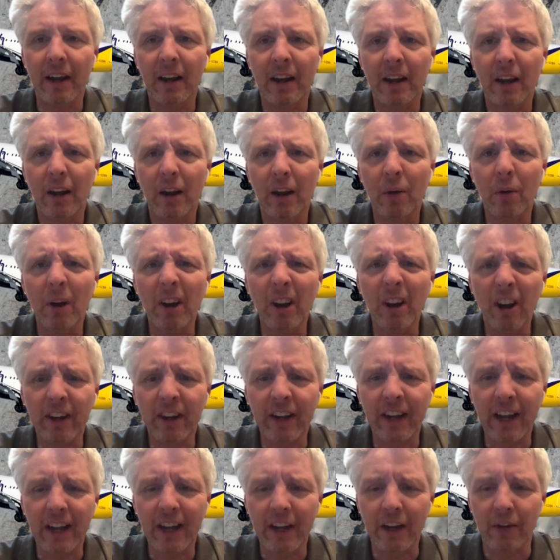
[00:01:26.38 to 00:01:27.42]
Quite
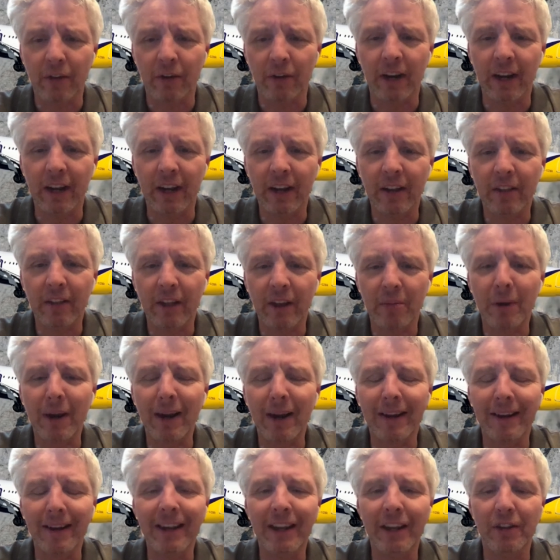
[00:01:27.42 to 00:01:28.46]
archaic, really. They're
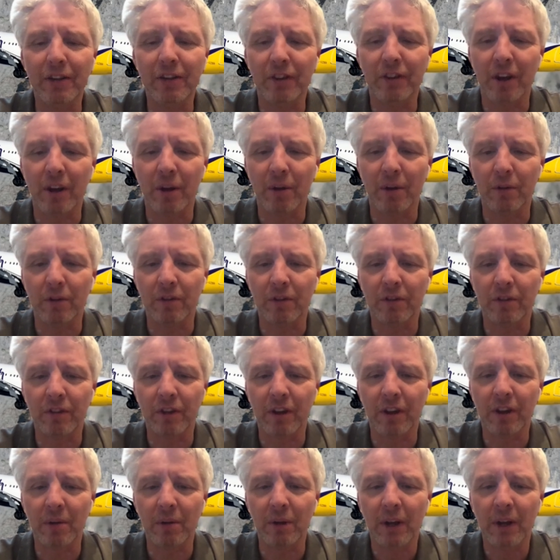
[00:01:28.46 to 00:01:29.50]
magnetos,
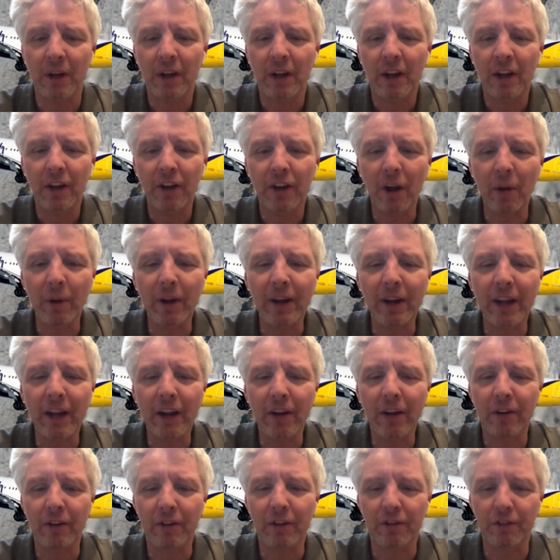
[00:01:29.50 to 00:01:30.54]
so nowhere
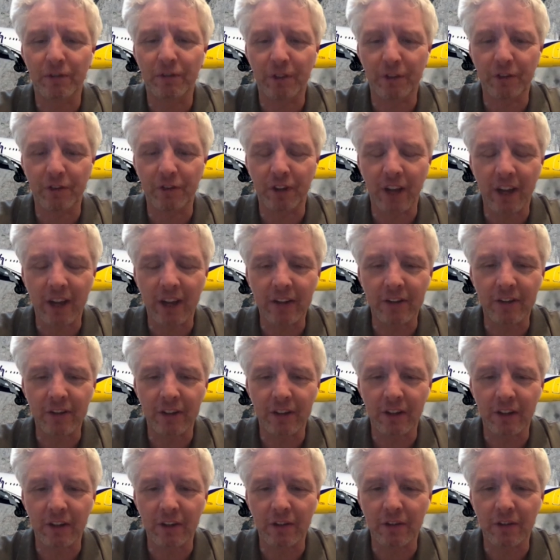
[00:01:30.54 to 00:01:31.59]
near as
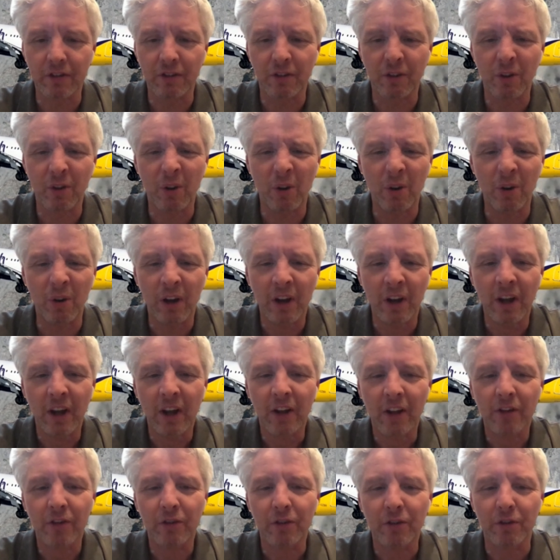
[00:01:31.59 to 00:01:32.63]
sophisticated as your
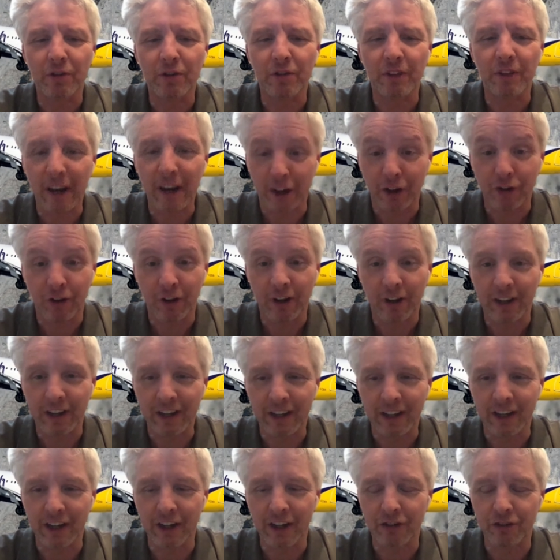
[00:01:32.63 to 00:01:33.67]
sort of electronic
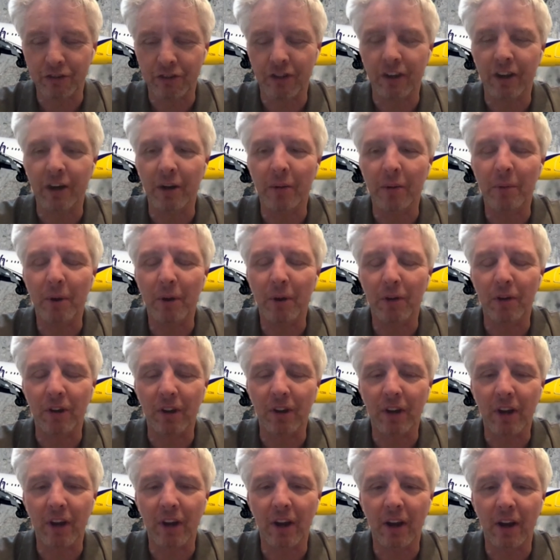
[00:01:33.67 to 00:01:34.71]
ignition in a modern
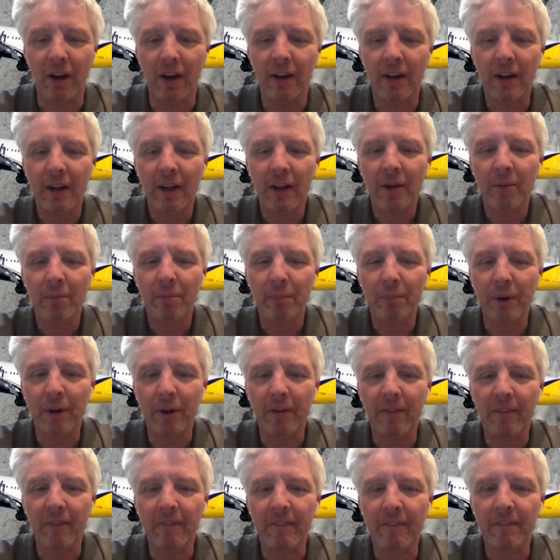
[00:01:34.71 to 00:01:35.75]
car,
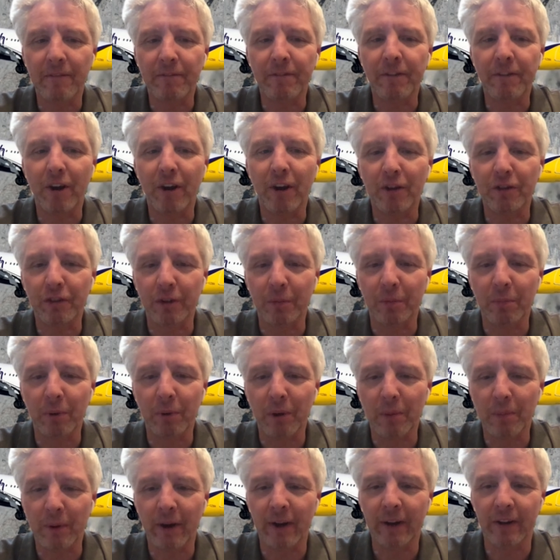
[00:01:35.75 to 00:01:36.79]
but far simpler
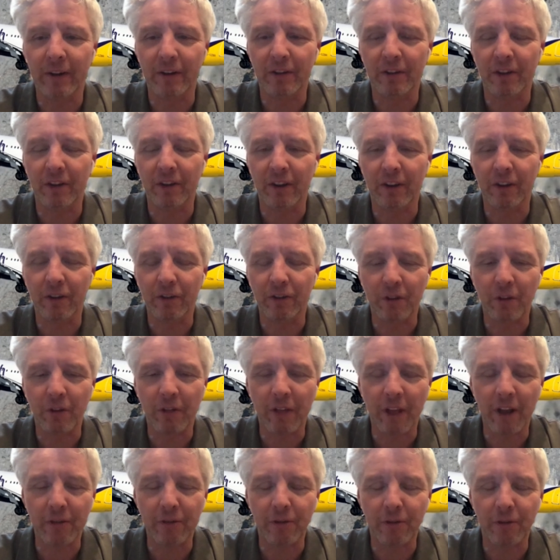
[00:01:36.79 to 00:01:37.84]
by design, so
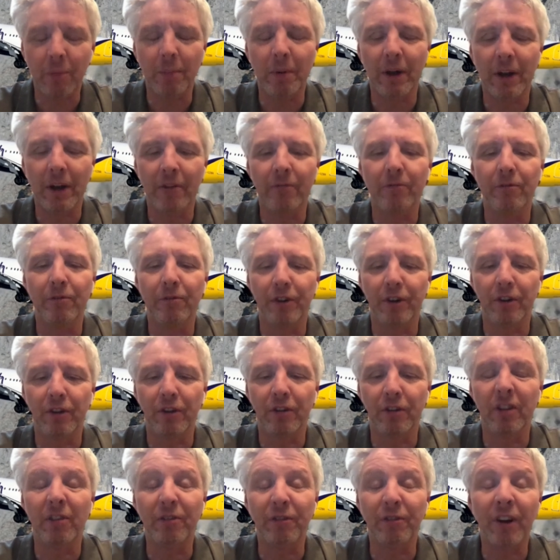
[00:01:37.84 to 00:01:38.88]
therefore by
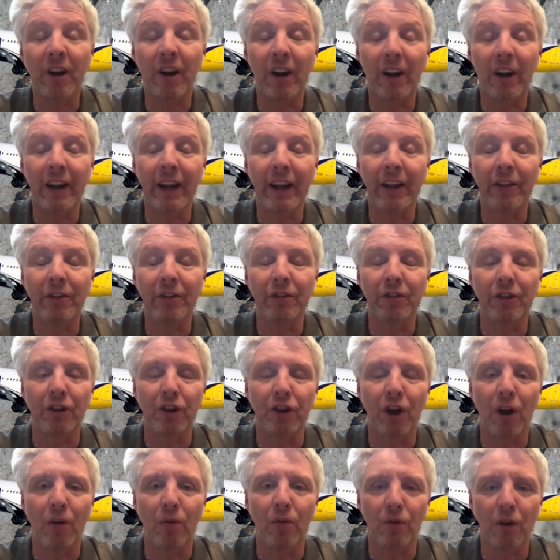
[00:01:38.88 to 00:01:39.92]
inference, far less to
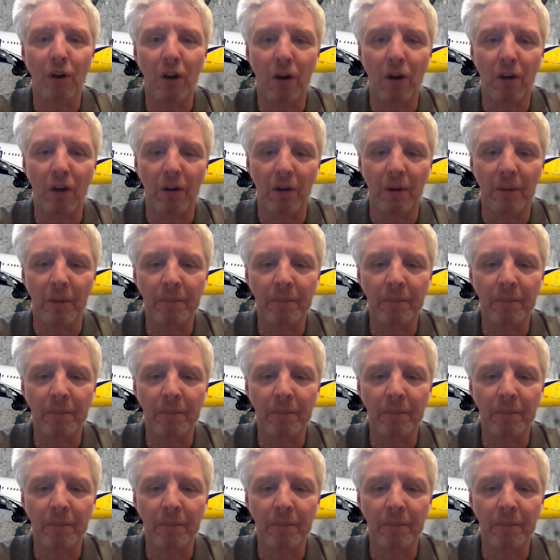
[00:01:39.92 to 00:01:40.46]
go wrong.